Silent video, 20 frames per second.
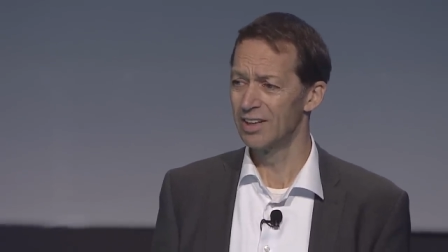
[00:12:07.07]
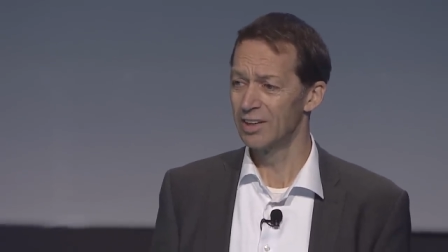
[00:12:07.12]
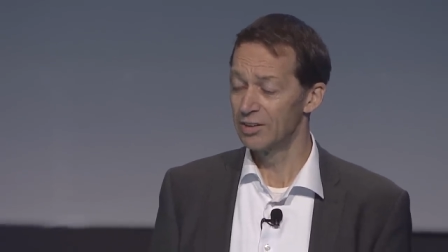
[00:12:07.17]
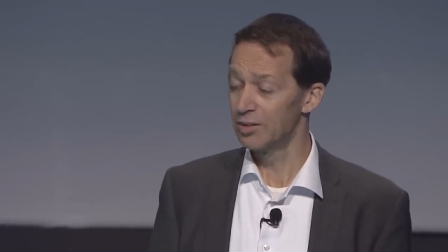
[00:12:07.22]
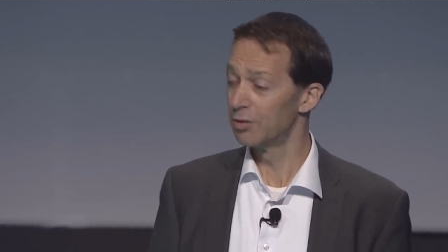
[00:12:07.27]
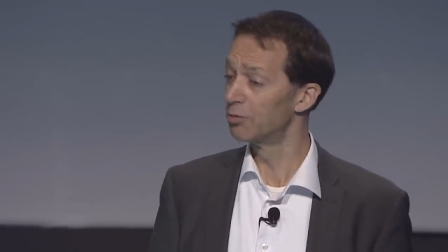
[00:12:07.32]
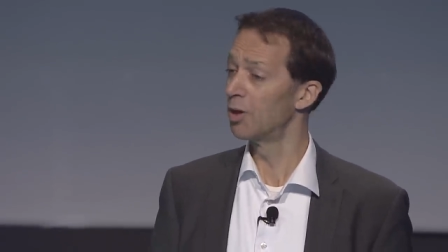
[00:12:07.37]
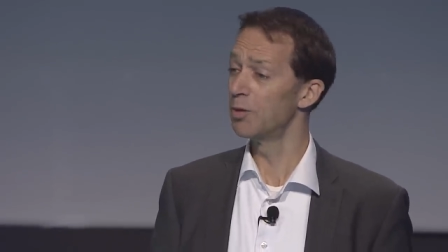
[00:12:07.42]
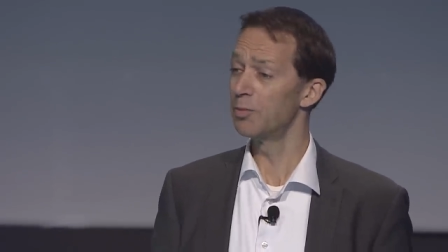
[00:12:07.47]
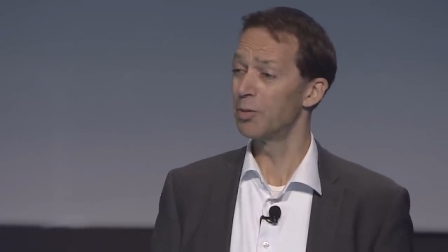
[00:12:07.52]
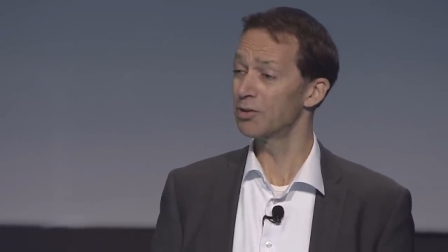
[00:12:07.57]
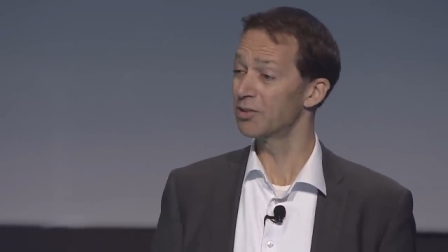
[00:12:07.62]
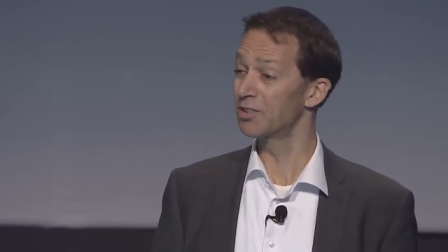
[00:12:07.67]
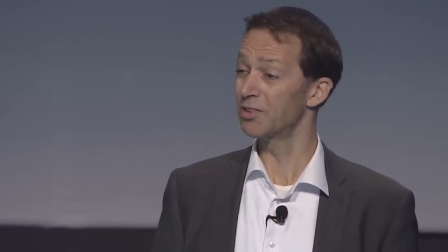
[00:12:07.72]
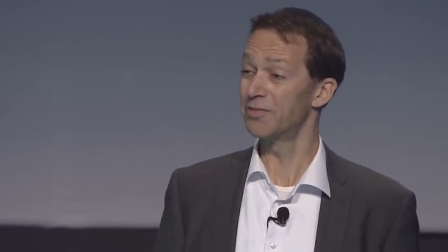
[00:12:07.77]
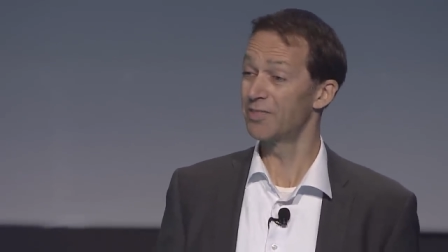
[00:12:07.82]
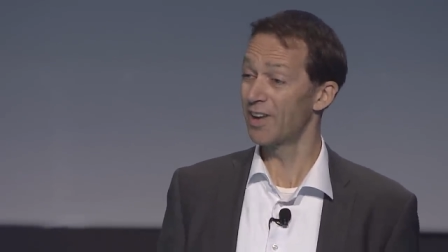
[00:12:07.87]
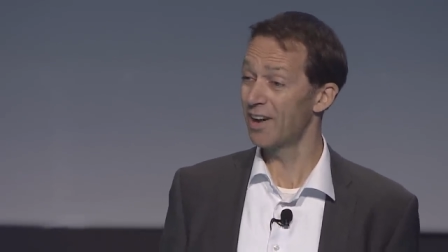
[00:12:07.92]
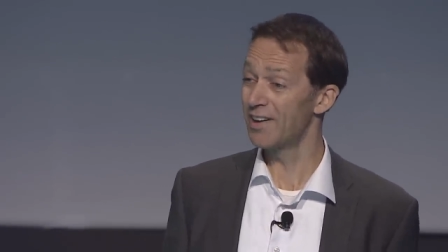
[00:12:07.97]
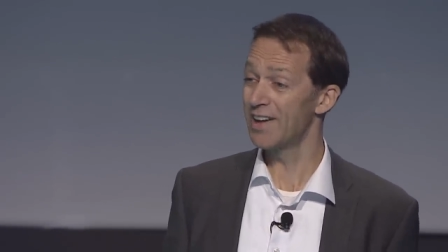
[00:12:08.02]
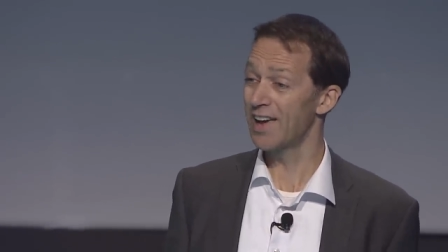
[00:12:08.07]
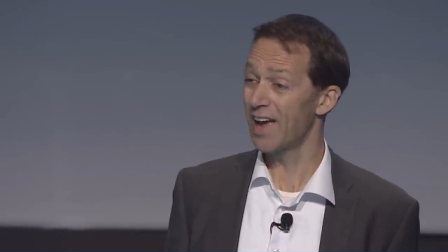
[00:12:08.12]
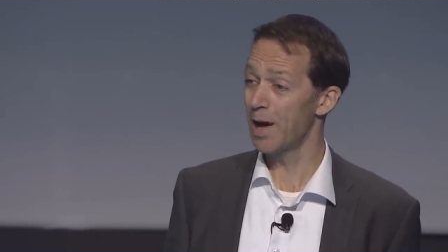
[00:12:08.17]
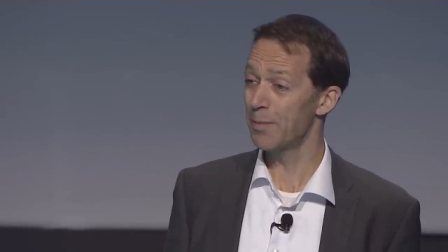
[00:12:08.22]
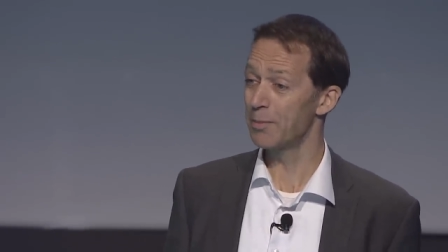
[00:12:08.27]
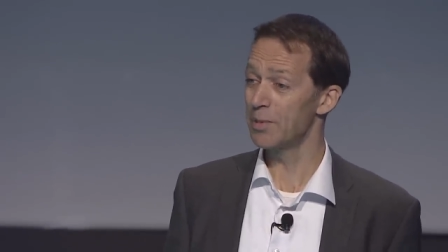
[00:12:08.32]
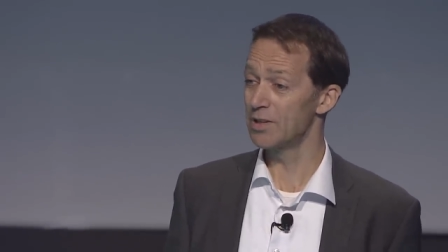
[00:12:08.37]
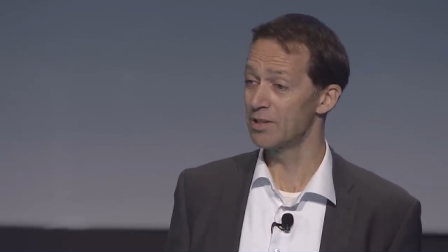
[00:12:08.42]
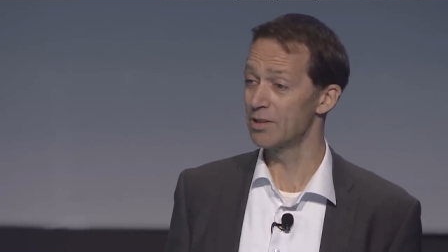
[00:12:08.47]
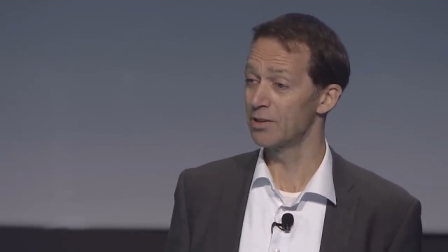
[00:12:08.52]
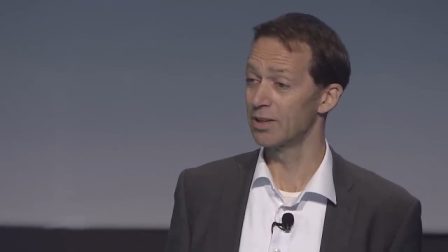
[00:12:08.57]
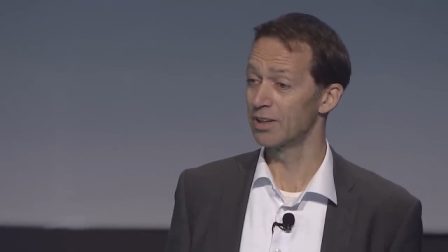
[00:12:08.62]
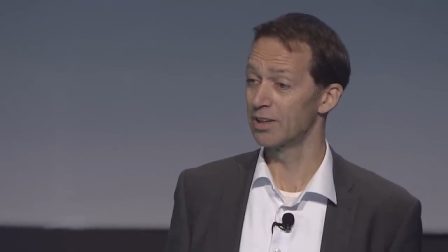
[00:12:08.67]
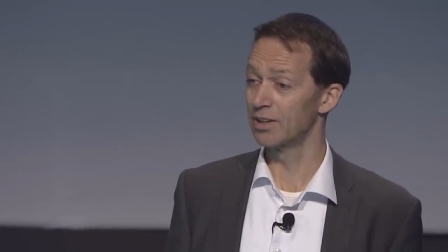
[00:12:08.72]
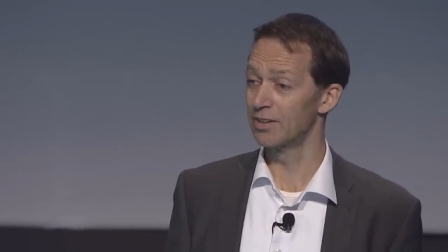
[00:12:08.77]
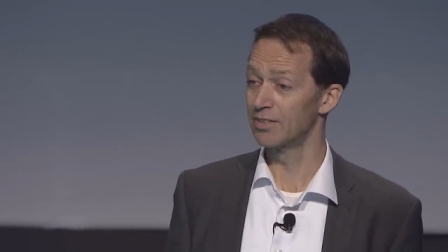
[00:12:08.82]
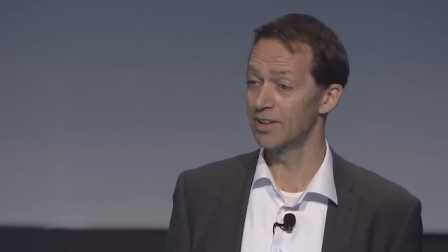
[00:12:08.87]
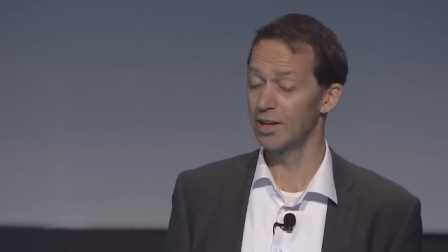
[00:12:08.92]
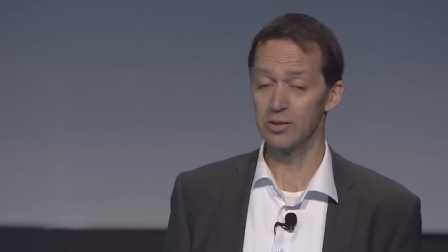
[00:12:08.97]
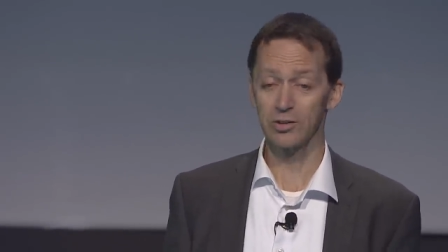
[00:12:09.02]
The robots are very happy doing.
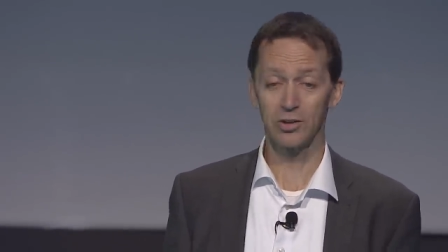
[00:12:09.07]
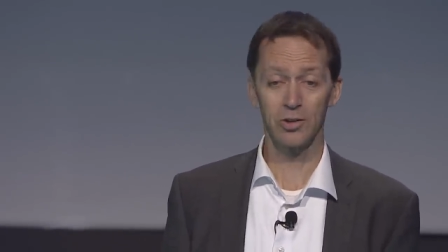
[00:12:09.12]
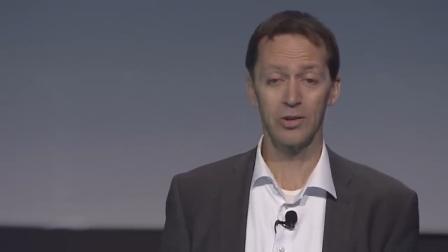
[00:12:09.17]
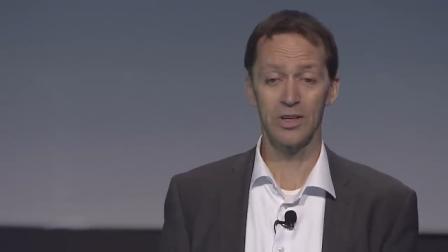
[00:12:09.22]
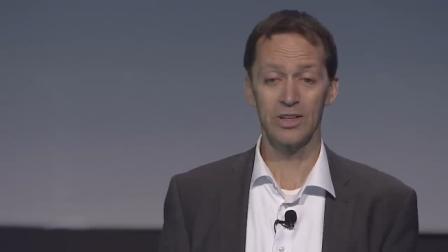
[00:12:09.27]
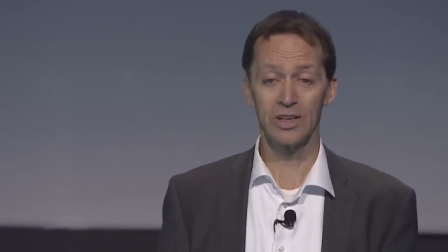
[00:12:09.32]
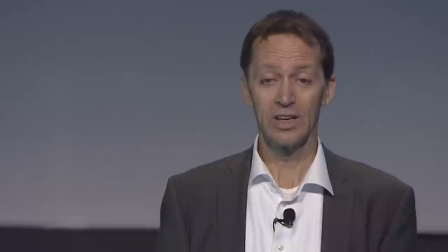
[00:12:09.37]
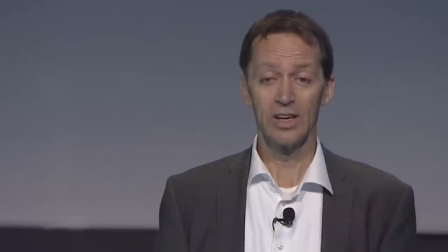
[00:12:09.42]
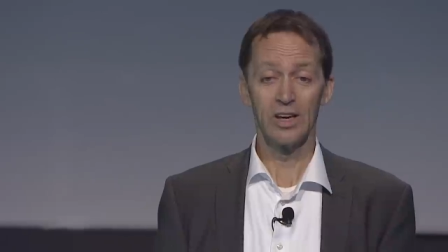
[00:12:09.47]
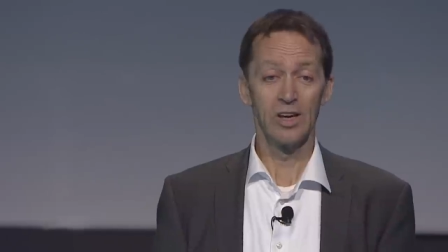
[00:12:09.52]
They'll do it